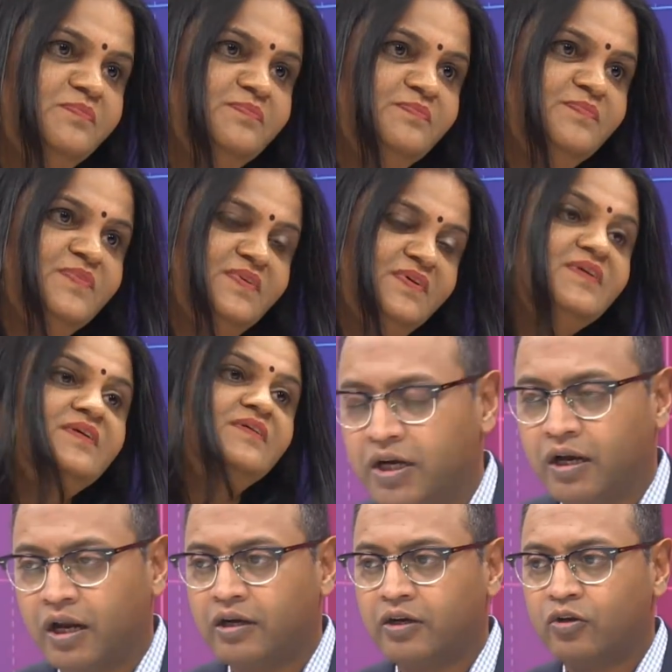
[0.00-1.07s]
Right.
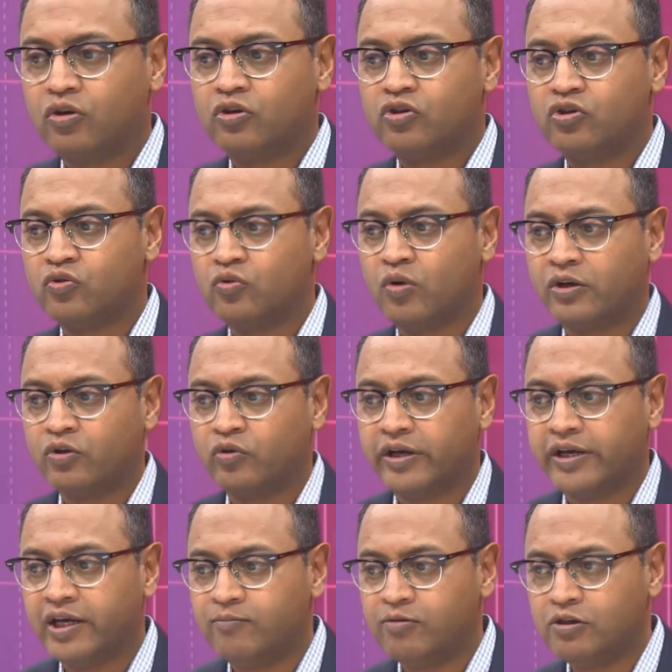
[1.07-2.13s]
But are
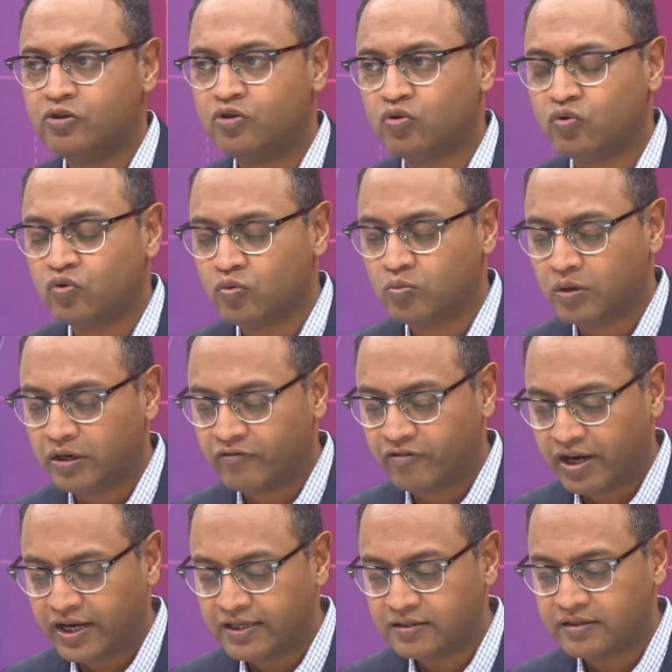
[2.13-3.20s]
you able to
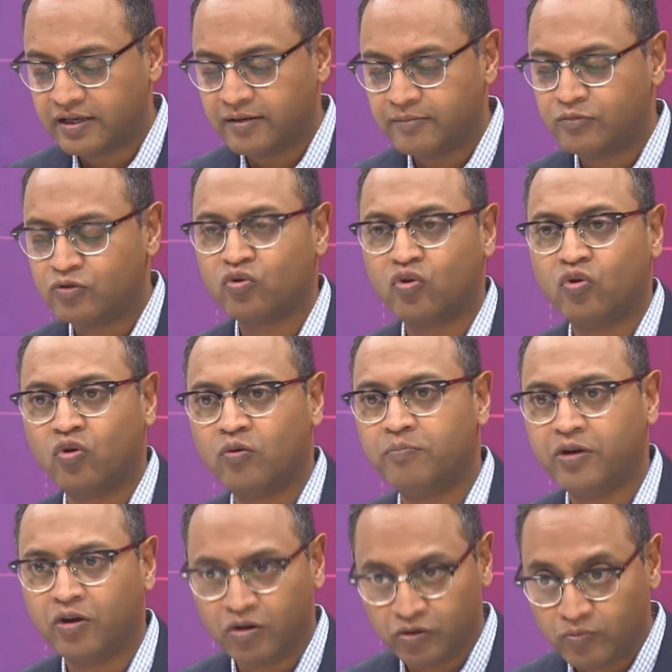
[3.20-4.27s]
advise them to go
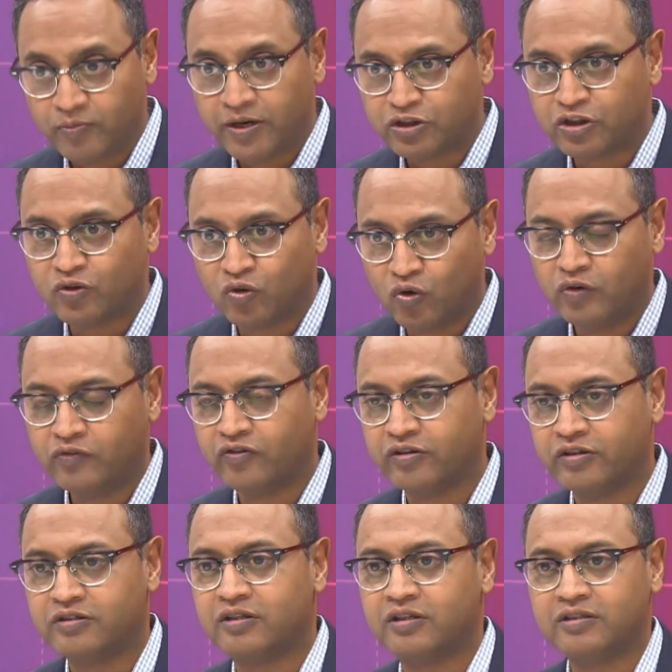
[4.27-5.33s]
beyond, you mentioned gold
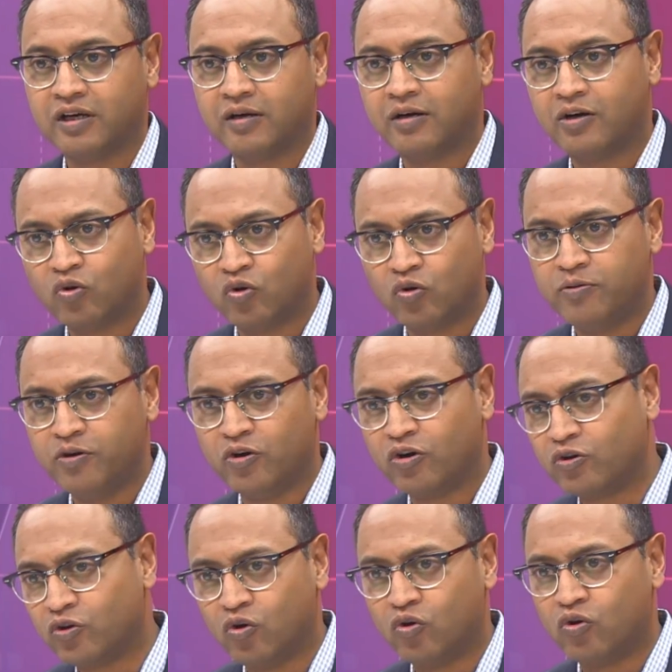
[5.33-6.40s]
for instance, go
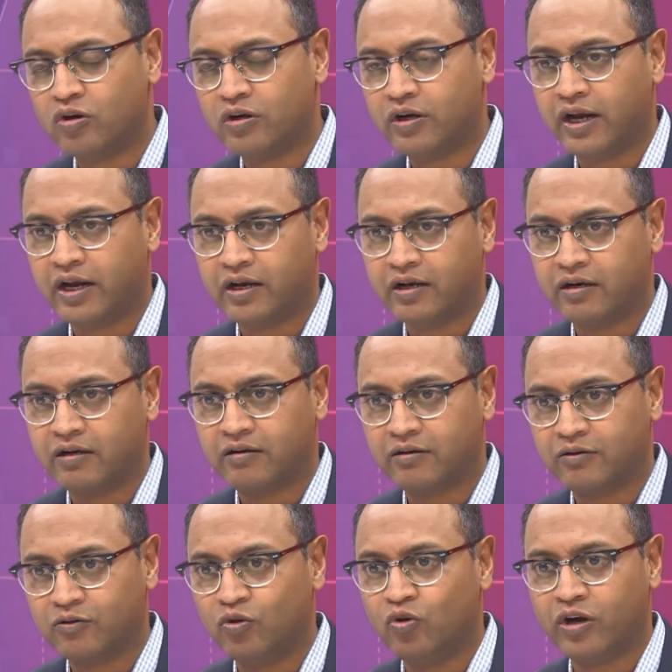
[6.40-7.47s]
beyond gold and
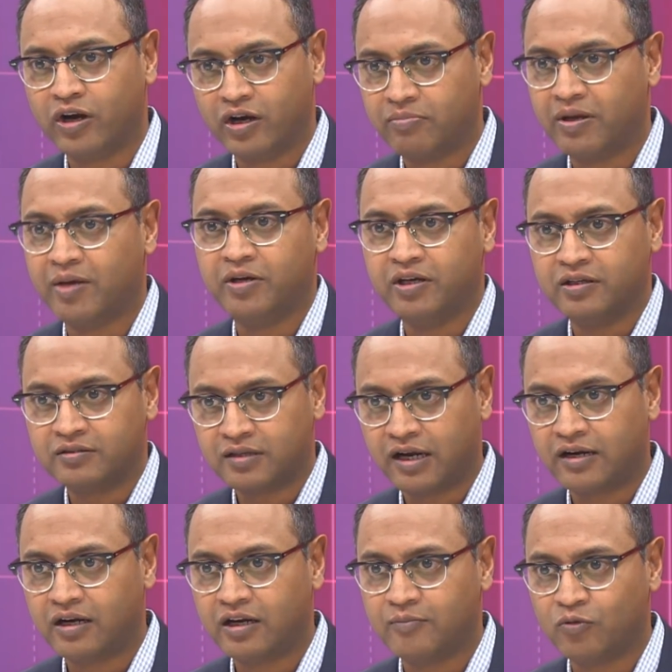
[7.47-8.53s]
look at maybe
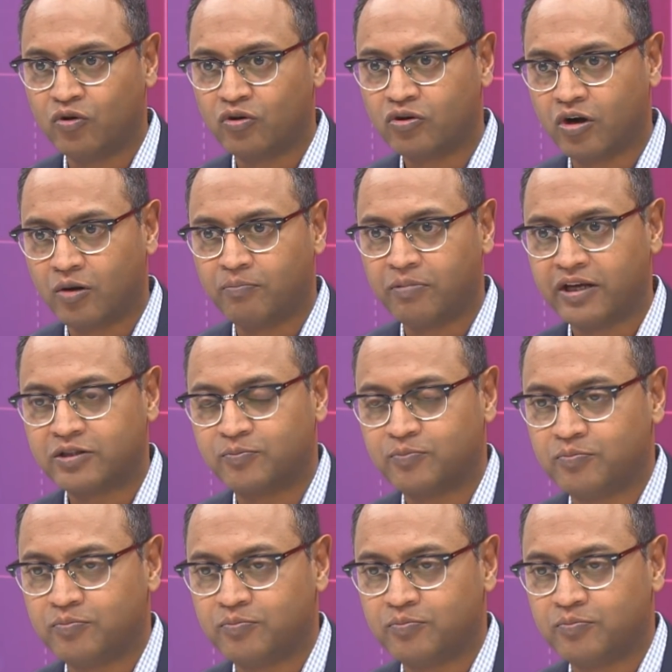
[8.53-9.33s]
slightly more complex